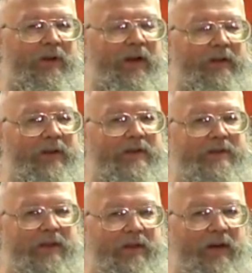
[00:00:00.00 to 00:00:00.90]
And then he
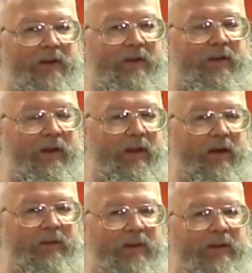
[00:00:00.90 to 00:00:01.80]
sat down and then he uh,
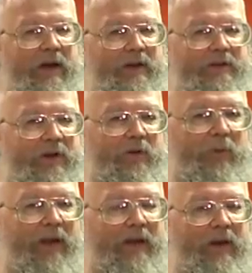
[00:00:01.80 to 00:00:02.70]
leaned down and started
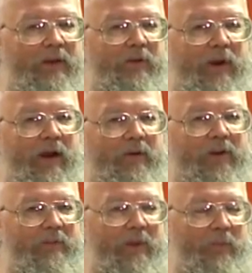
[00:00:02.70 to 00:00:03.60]
writing on the ground, and
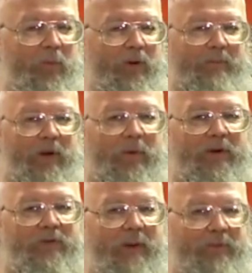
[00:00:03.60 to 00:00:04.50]
the people one by one
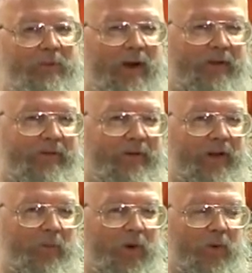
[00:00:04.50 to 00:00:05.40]
dropped the rocks and,
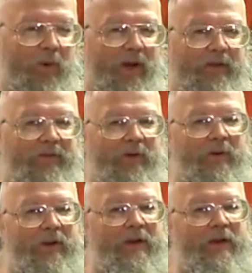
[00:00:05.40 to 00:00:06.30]
and went away. So
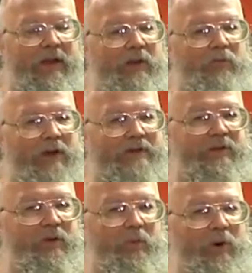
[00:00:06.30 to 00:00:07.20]
he
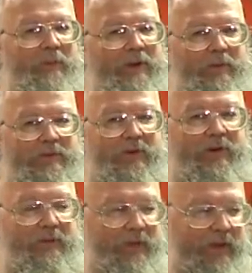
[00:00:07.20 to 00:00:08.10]
rescued a woman that was going
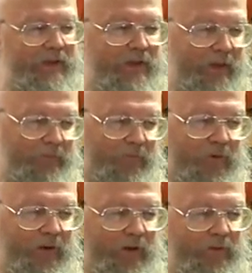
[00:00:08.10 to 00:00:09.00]
to be condemned for
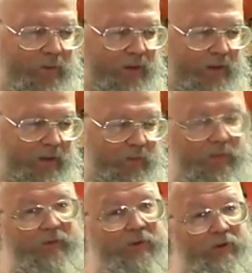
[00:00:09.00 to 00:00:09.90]
adultery. We
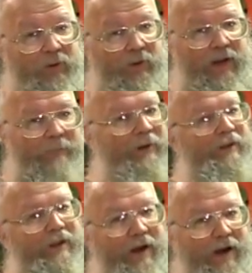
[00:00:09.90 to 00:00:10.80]
still don't know what happened to
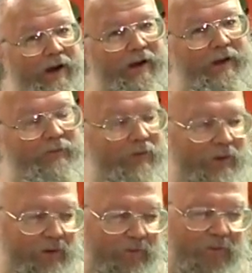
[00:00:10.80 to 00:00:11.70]
the guy, if he,
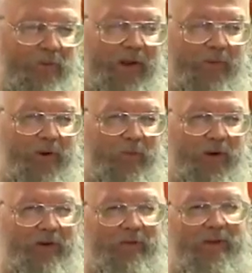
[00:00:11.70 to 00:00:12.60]
you know, if he ran away or
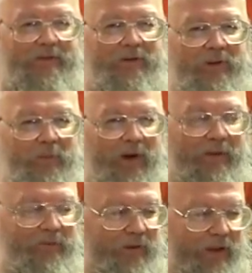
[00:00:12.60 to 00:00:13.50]
whatever. They certainly weren't
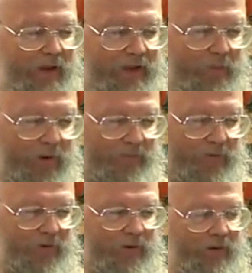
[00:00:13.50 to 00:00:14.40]
after the guy, they were after
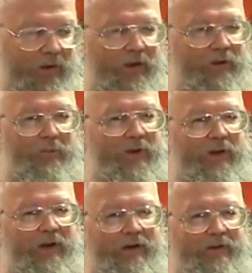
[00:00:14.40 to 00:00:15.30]
her. But
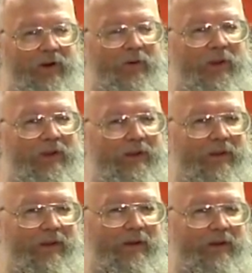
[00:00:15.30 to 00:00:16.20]
uh, no, he,
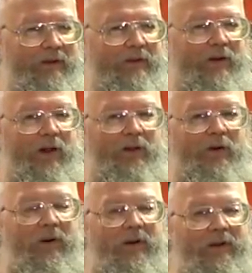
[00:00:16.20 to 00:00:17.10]
he didn't call
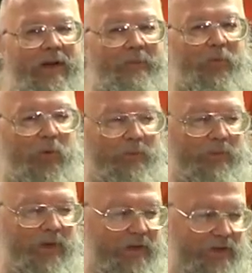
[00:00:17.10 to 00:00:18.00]
her a condemned woman
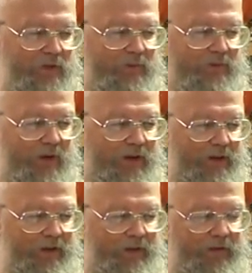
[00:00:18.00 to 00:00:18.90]
because she was caught
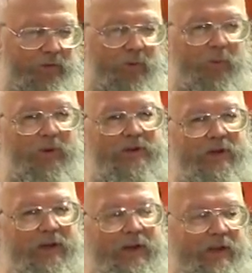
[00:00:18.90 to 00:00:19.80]
doing what she
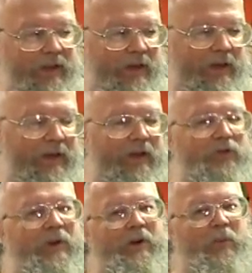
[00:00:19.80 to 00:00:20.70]
did. He, he
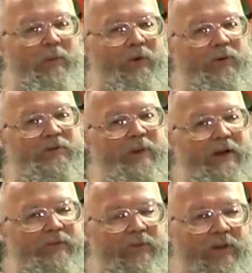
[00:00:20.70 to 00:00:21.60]
treated women
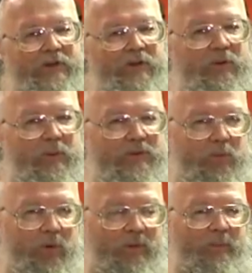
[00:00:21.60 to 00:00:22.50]
respectfully too. There was
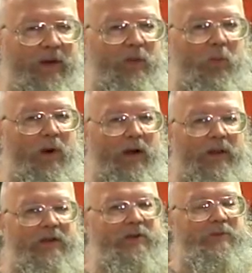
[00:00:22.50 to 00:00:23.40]
a woman by the well
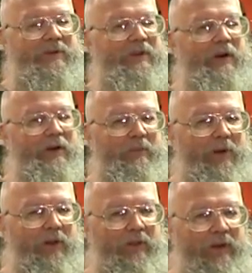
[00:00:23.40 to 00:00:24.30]
and she was there in the
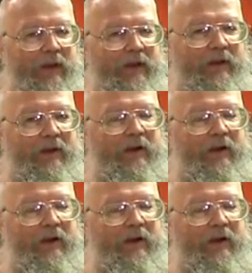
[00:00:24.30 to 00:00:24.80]
middle of the day.